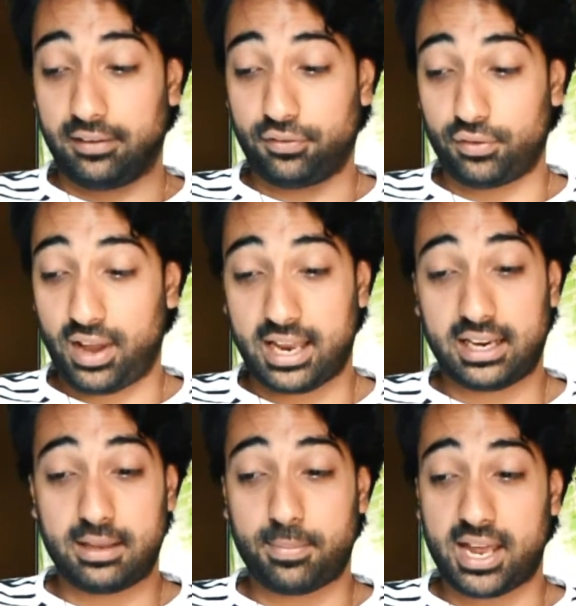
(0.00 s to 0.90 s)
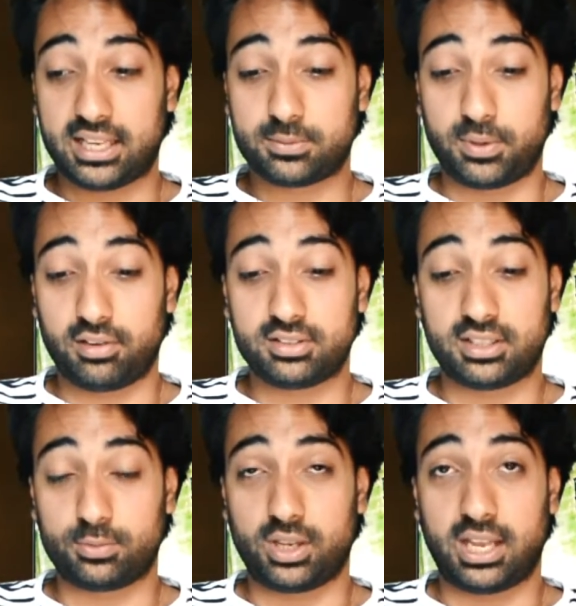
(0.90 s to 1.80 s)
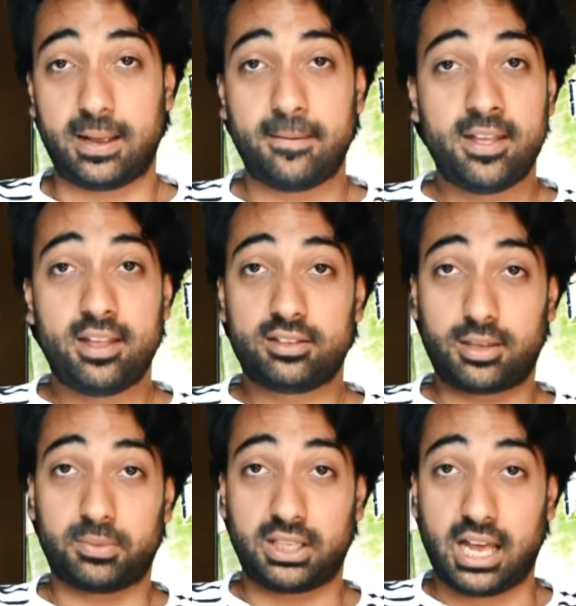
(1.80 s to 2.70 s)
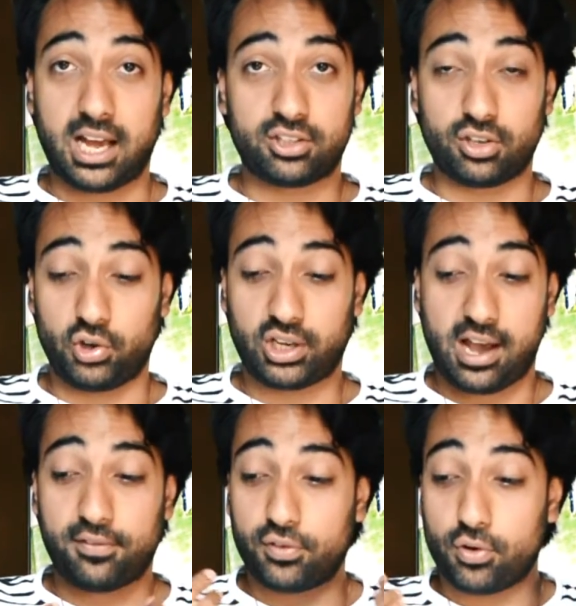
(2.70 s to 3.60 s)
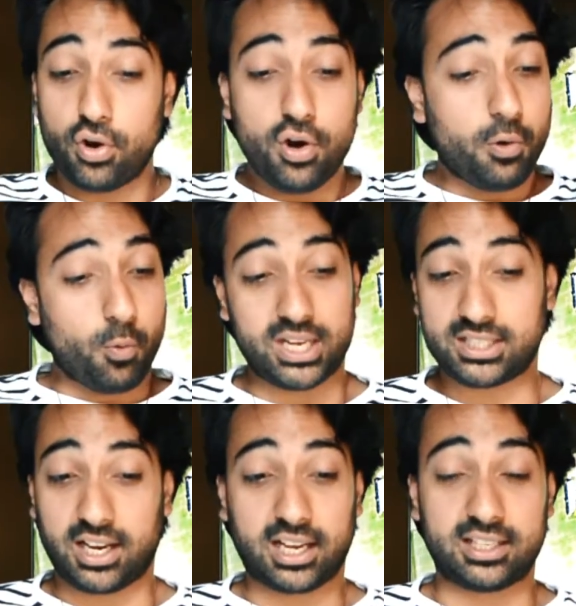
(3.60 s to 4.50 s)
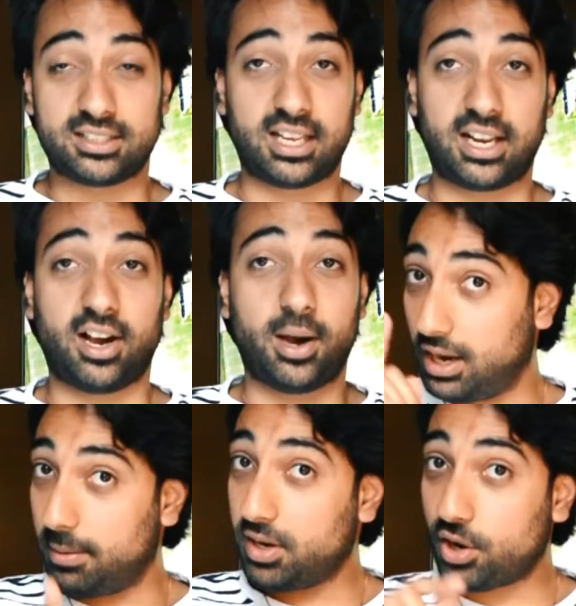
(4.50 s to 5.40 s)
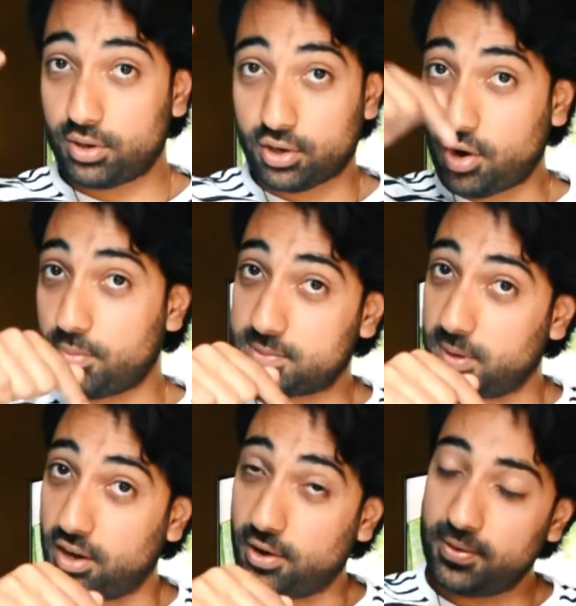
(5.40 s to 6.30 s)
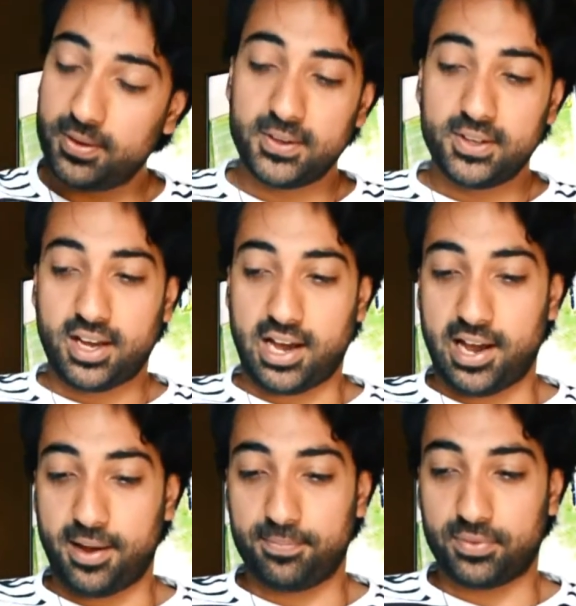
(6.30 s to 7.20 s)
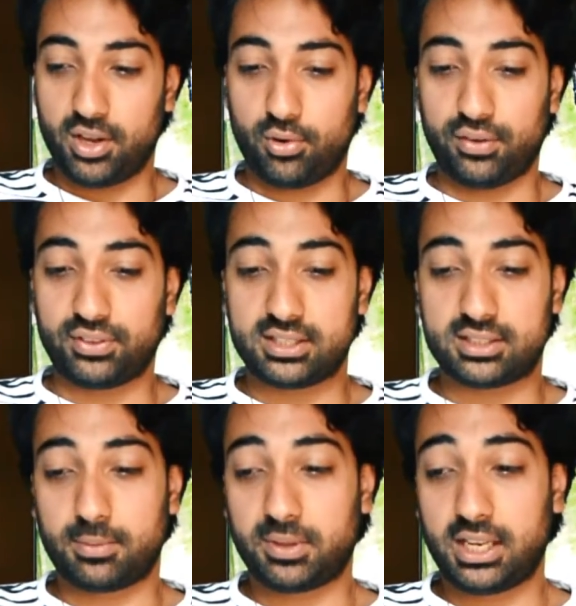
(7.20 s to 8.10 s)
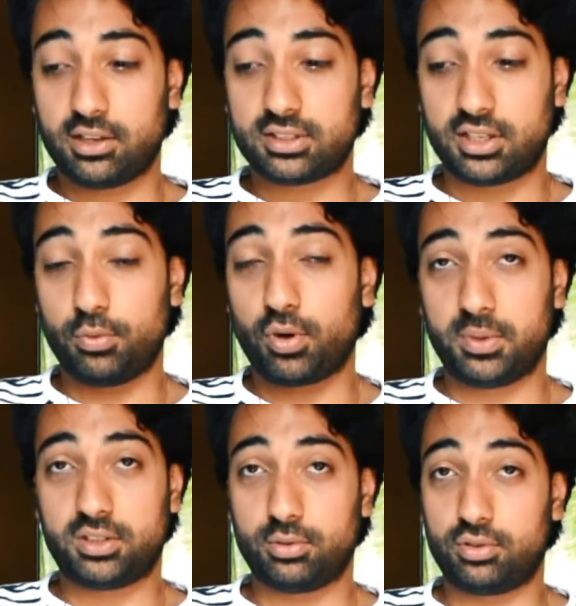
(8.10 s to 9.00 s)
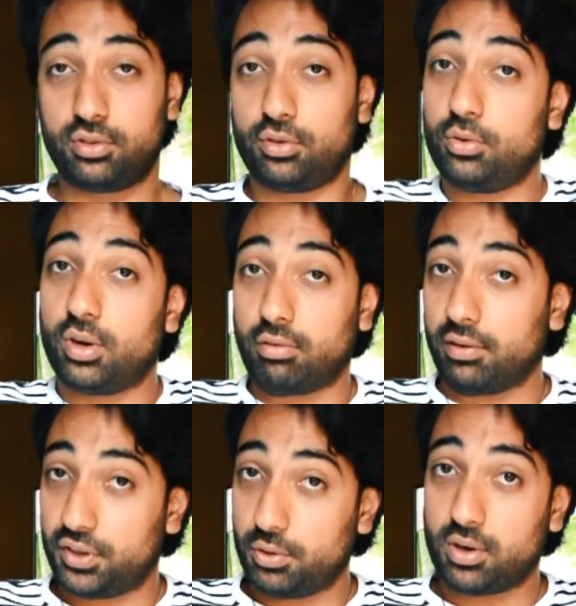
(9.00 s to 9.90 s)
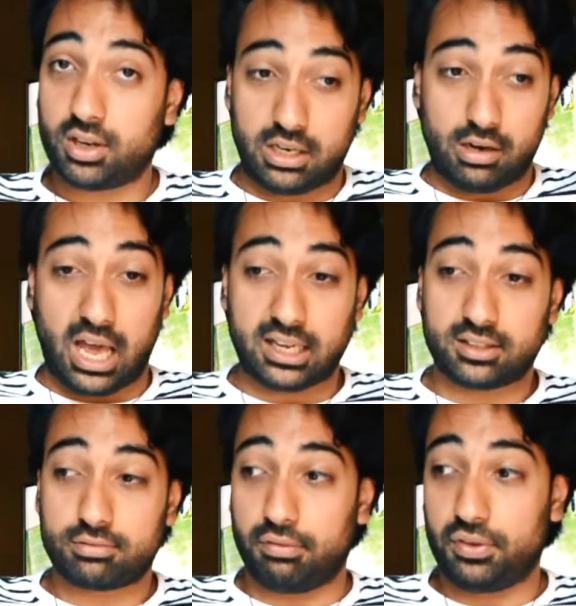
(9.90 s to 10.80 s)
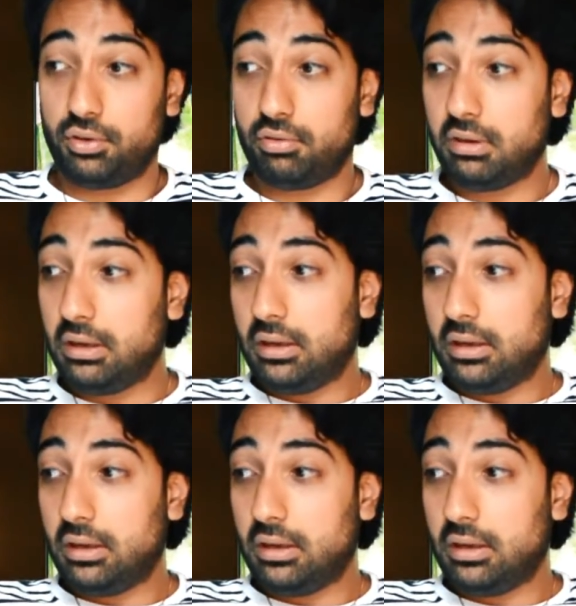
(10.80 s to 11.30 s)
if you've had any bad experiences with it, something that I should look out for, ways that I can set it up. Let me know in the comments below, or if there's something else that you want me to do a review on and you like this review,